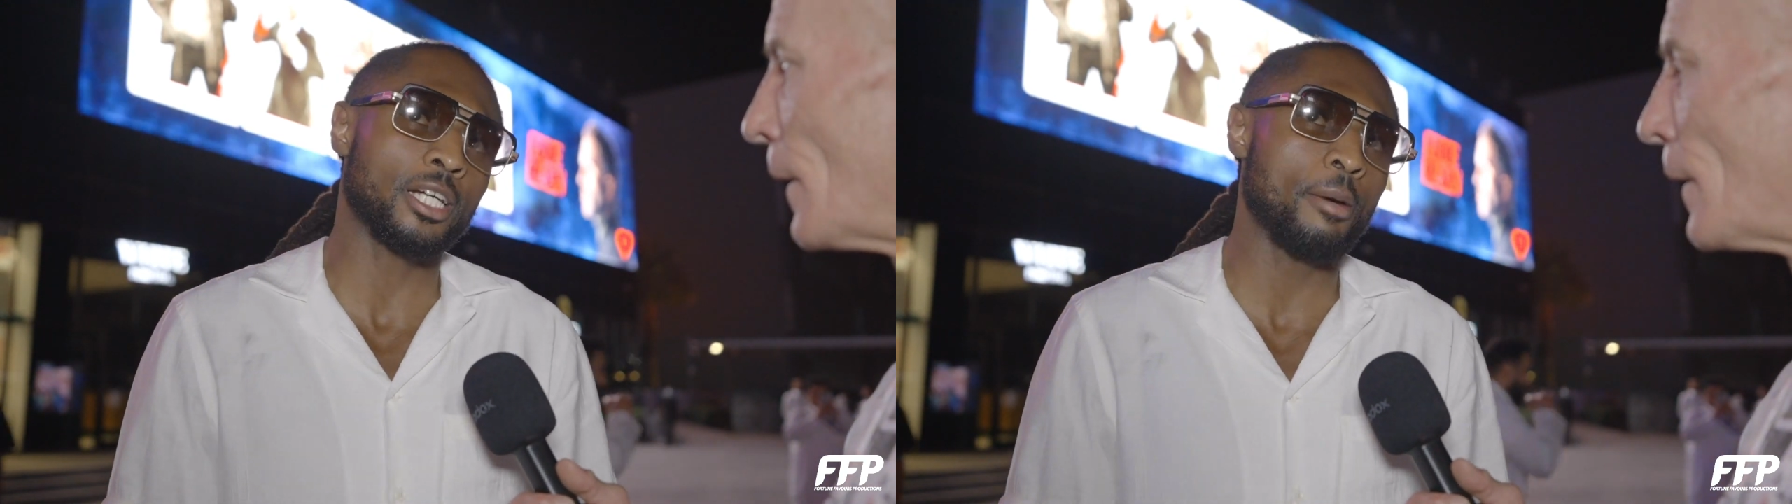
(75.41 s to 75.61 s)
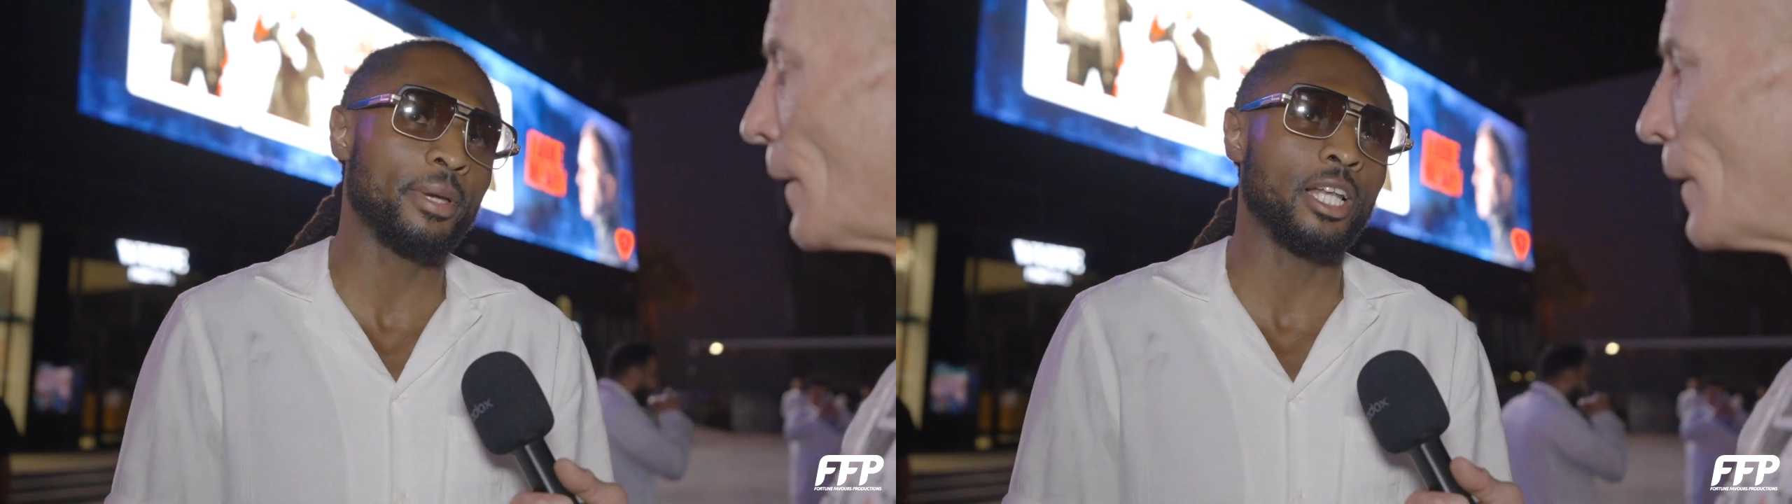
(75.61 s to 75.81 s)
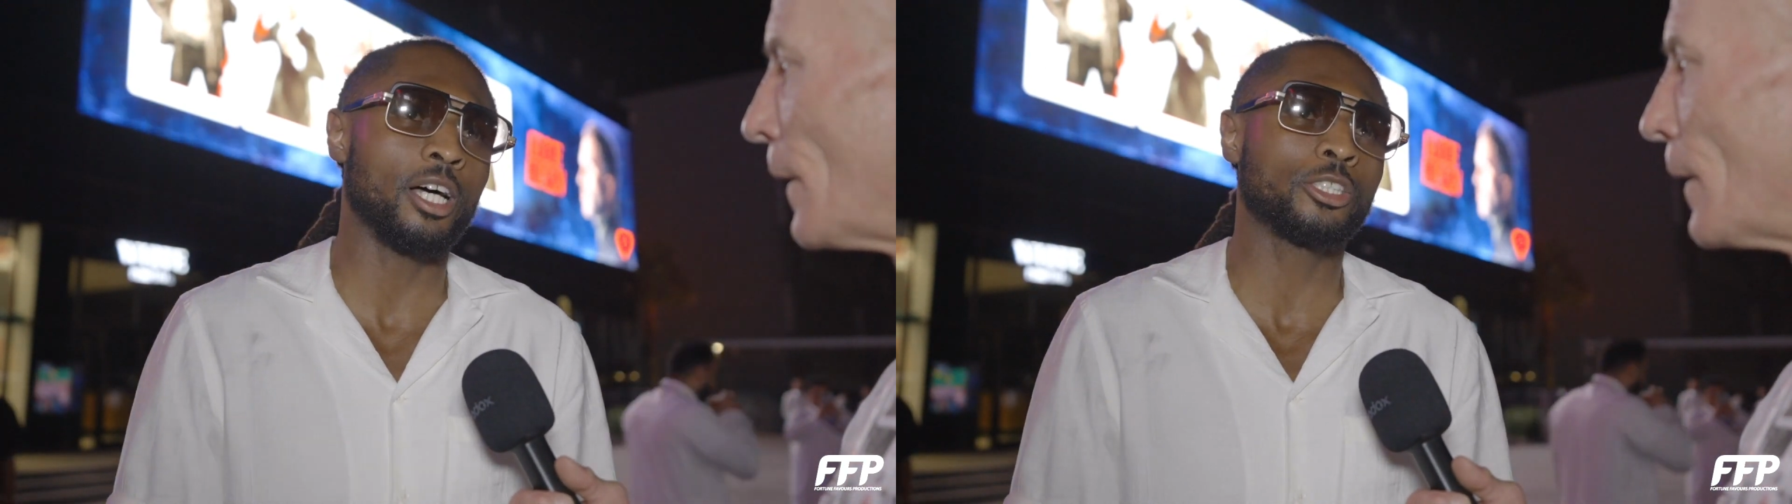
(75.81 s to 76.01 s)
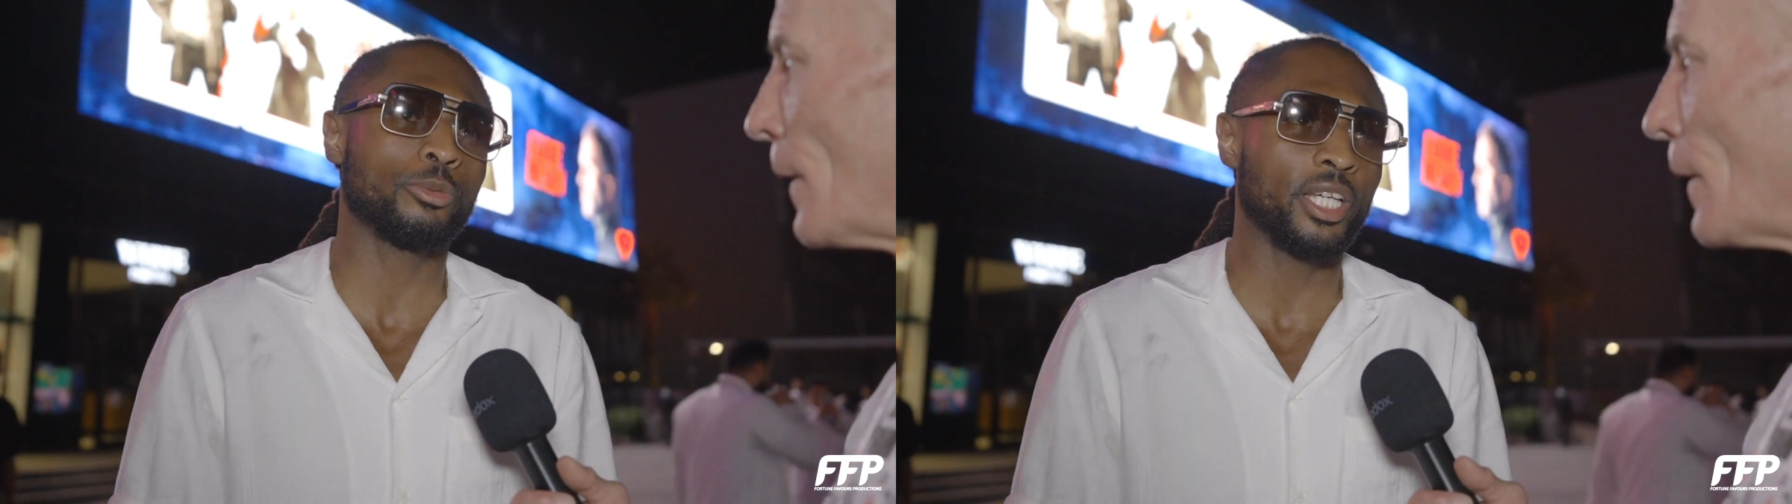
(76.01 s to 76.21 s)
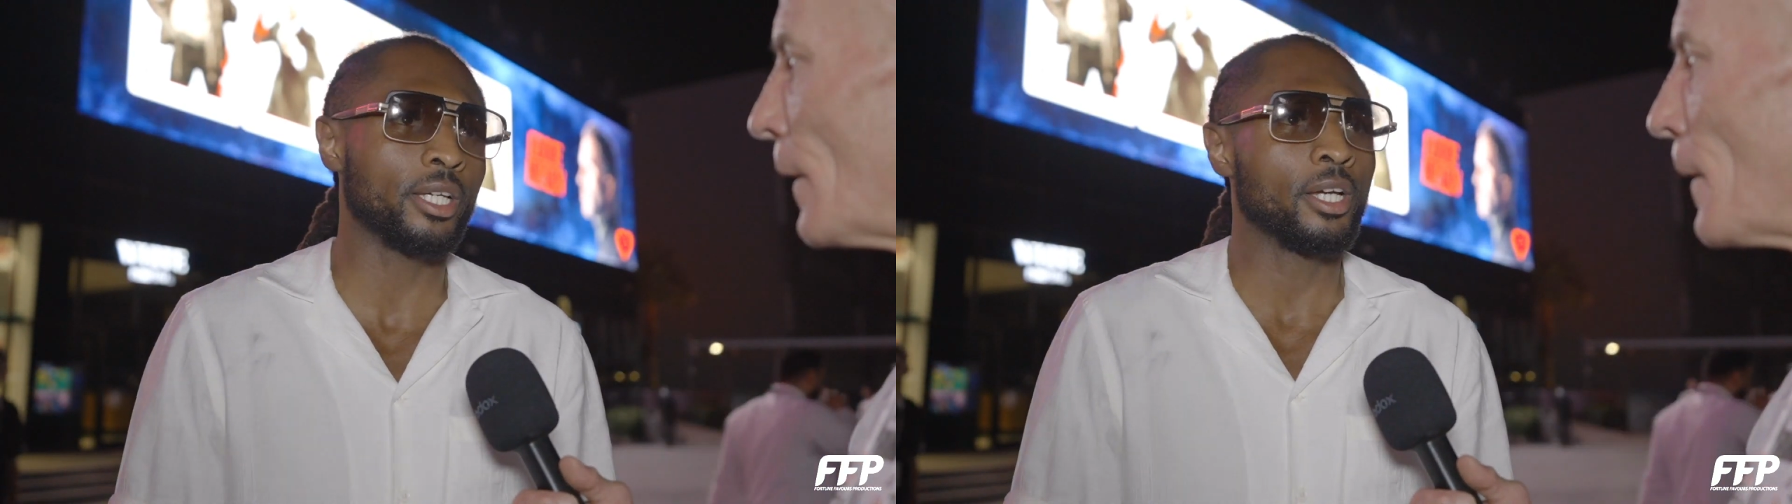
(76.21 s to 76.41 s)
I come here last
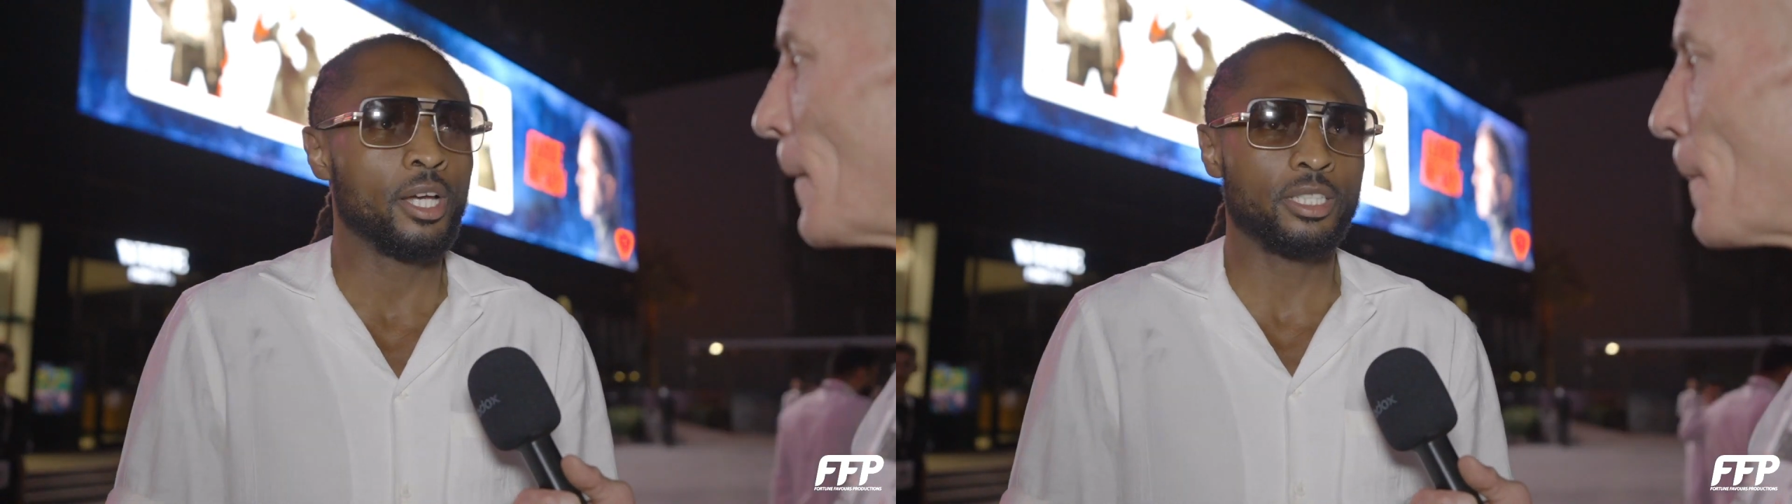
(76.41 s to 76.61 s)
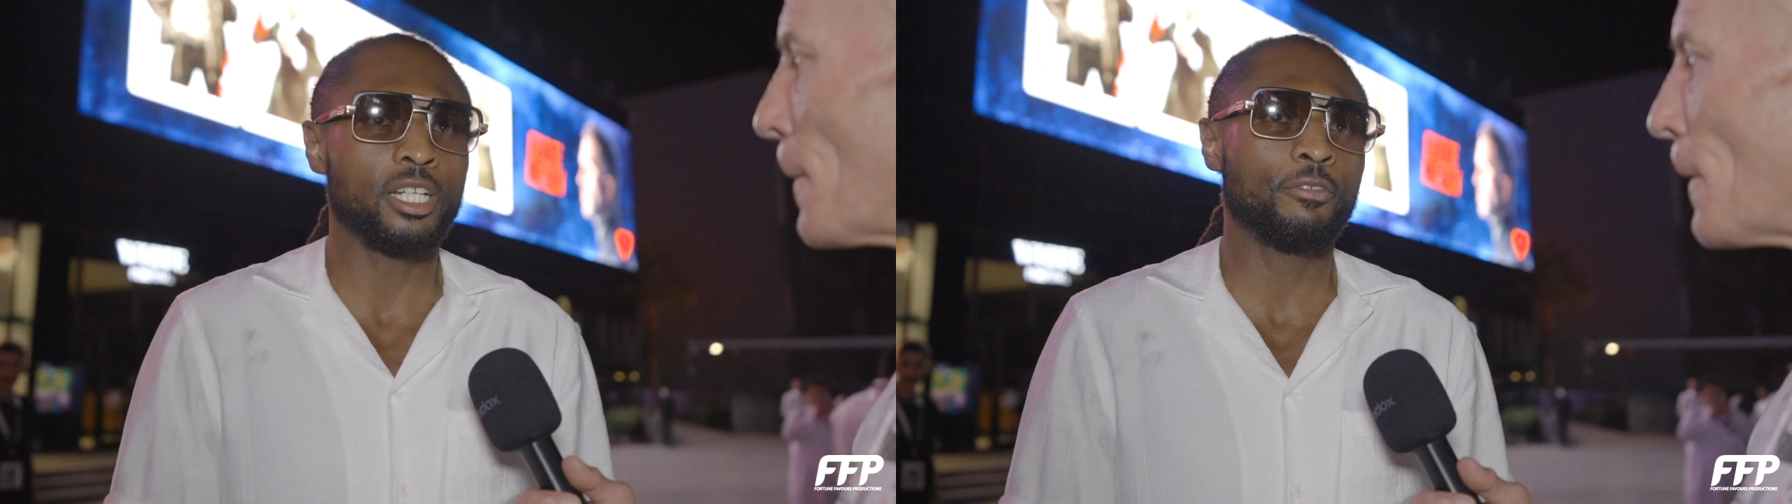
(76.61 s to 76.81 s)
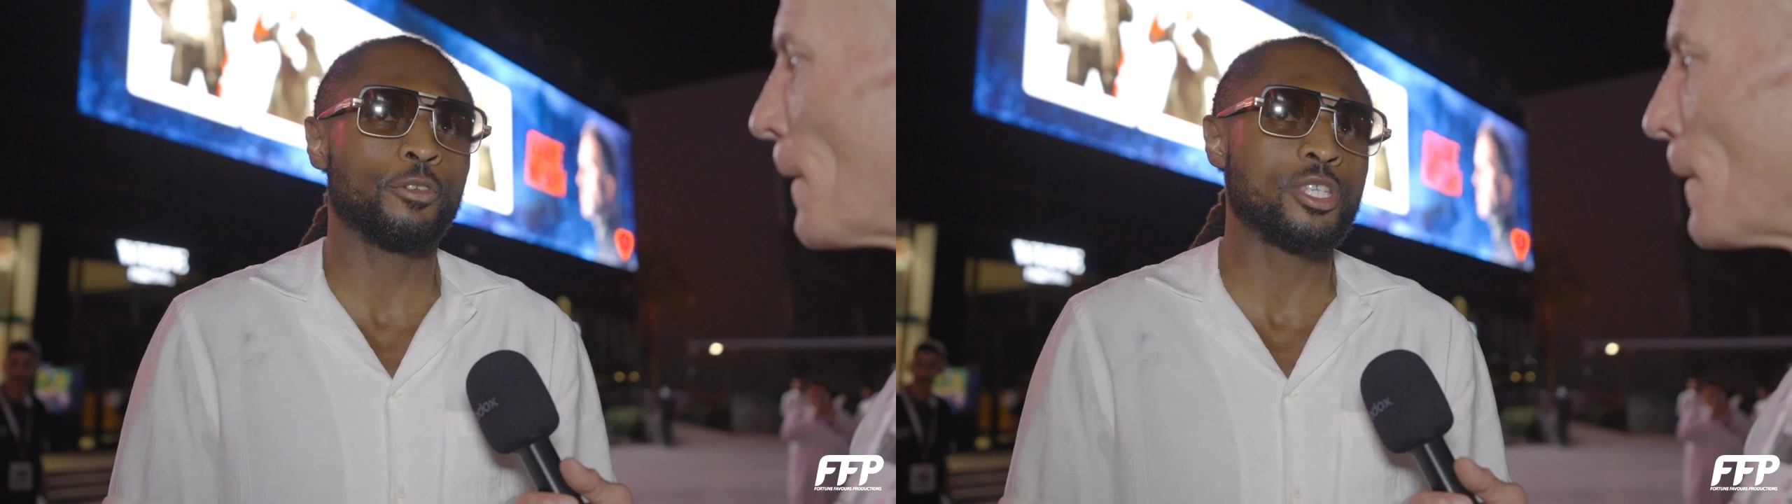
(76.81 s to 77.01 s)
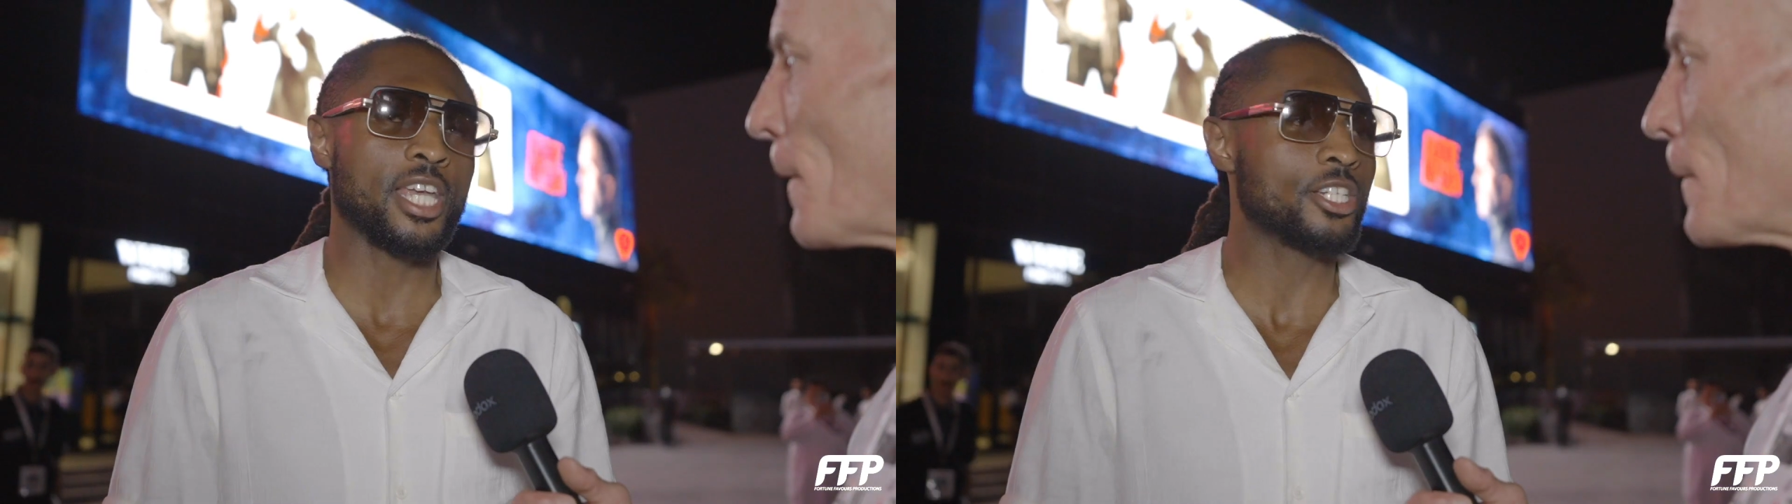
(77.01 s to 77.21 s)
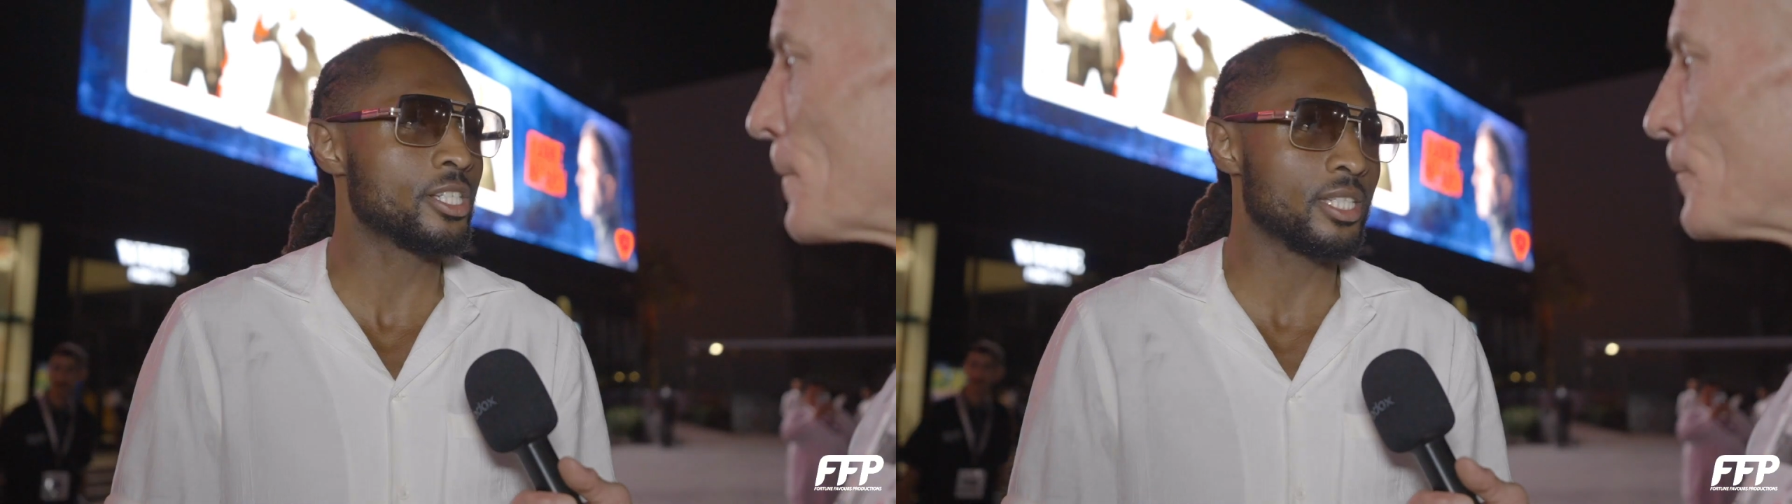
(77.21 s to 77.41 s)
week, done a few
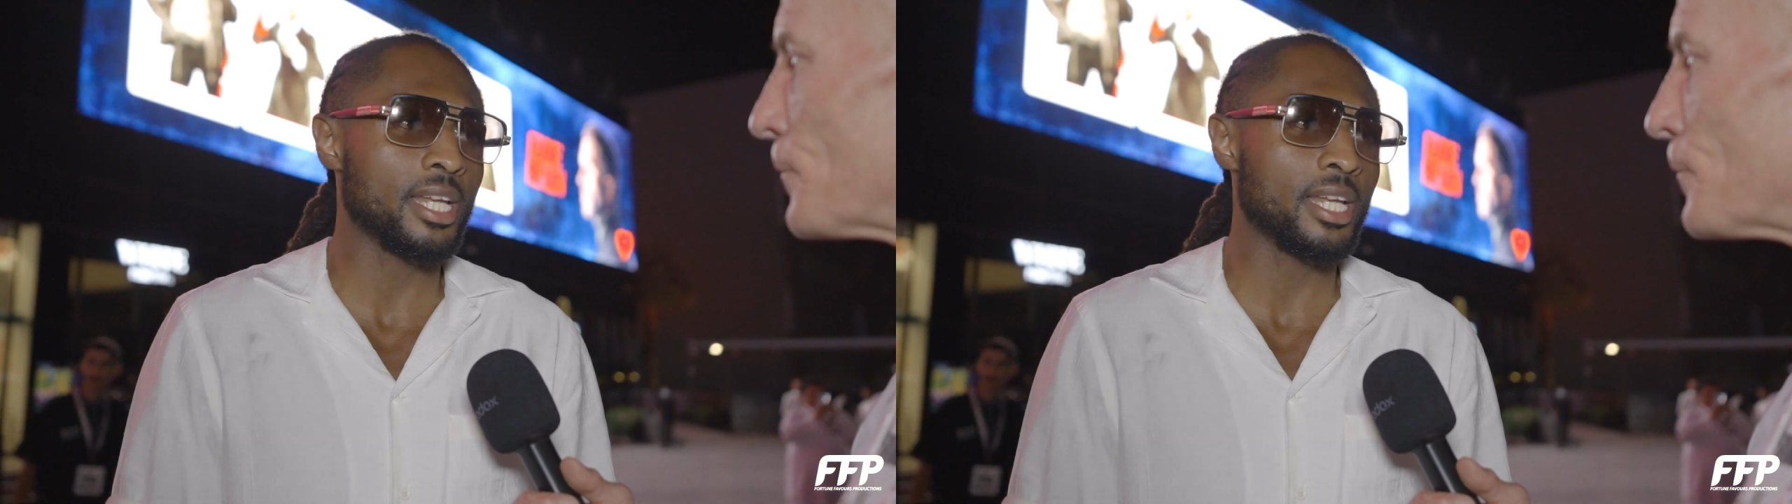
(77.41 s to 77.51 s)
sessions,